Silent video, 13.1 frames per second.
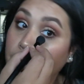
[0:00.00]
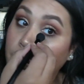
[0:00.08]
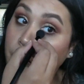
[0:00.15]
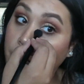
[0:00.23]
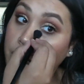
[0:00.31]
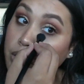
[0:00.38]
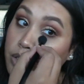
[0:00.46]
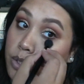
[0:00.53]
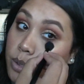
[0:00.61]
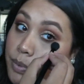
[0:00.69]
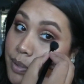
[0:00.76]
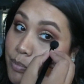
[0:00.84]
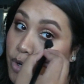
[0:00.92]
with a little
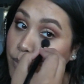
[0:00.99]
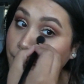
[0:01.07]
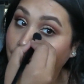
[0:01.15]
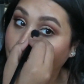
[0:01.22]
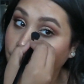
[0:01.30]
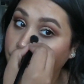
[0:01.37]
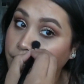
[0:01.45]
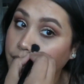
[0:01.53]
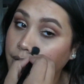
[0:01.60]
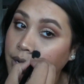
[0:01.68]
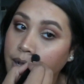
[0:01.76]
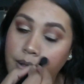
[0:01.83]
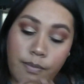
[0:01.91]
bit more powder.
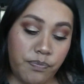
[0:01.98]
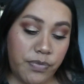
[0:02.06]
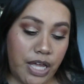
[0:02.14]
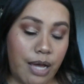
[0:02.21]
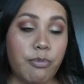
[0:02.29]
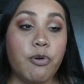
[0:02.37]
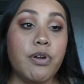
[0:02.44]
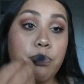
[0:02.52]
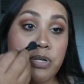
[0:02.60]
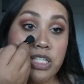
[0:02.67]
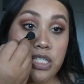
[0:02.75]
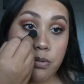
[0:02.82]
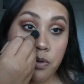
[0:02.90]
I'm going to
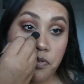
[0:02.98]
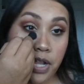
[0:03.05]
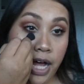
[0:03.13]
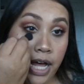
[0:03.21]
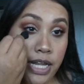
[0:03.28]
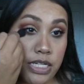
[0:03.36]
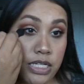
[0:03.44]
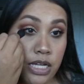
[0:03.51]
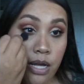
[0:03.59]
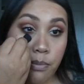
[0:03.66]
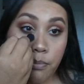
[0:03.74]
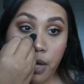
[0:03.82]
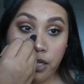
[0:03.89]
put some of that
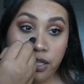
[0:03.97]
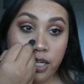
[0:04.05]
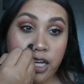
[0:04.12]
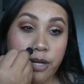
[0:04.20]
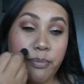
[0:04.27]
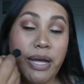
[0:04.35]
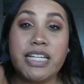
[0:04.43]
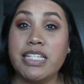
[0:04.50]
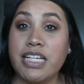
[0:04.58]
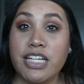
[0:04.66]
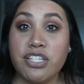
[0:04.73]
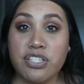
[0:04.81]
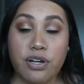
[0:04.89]
mainly in my
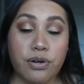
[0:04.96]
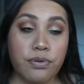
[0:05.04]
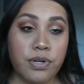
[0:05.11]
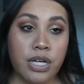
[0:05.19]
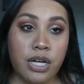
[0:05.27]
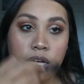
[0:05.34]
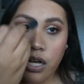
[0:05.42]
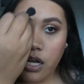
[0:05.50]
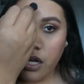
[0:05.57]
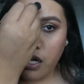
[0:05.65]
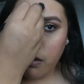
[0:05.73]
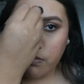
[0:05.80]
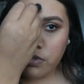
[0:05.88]
T-zone.
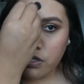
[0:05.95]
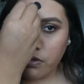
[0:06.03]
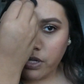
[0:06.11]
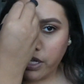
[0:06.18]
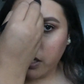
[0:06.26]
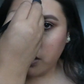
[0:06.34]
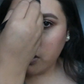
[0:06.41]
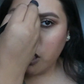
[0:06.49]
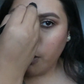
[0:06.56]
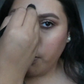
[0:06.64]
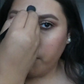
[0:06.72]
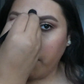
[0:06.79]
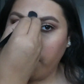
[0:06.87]
So like
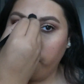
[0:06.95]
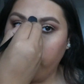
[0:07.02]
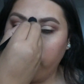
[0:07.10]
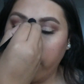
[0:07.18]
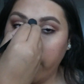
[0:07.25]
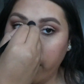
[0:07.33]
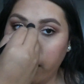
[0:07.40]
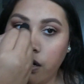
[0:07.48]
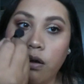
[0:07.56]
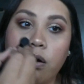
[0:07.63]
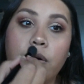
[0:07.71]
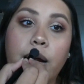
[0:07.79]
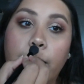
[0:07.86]
top of my forehead,
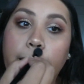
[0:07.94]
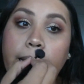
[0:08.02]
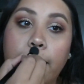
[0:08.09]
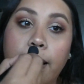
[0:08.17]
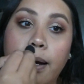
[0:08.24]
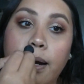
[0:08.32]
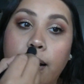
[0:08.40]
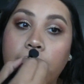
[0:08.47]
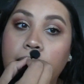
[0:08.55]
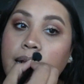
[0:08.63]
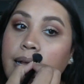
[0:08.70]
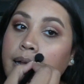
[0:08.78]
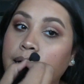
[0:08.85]
all right there.
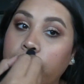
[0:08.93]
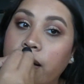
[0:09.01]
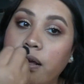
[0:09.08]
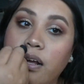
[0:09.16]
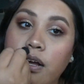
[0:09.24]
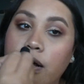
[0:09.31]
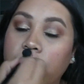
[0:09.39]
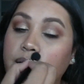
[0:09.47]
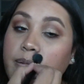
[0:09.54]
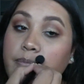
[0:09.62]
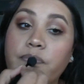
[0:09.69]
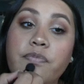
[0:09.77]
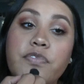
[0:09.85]

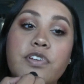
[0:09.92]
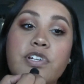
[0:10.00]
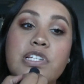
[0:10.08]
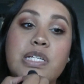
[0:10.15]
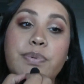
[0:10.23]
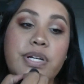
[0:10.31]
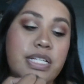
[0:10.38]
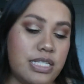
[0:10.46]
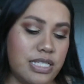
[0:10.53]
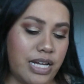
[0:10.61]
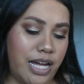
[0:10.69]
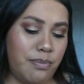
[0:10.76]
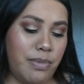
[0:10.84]
So just the places
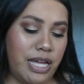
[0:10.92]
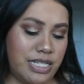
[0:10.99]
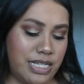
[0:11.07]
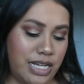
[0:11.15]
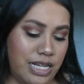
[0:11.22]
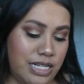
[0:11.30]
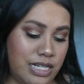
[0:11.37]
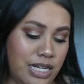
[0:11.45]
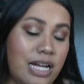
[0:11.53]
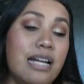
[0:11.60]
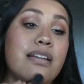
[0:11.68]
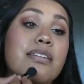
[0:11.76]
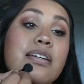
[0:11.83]
that I may tend
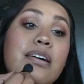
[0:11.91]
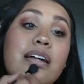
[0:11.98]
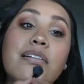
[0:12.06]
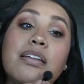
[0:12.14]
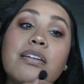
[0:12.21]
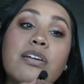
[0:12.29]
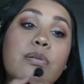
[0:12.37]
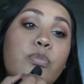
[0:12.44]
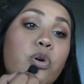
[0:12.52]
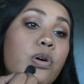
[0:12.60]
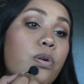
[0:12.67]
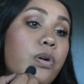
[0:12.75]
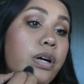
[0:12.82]
to get a little
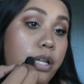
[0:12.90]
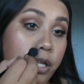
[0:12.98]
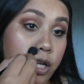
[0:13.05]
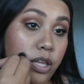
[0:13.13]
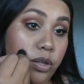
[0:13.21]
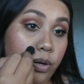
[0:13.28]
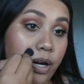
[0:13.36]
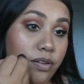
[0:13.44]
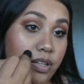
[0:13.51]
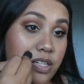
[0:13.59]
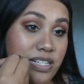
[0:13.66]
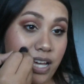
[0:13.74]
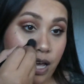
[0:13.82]
more oily throughout the
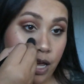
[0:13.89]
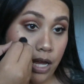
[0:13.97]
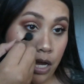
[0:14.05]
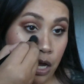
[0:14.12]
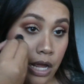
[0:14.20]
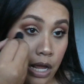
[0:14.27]
day.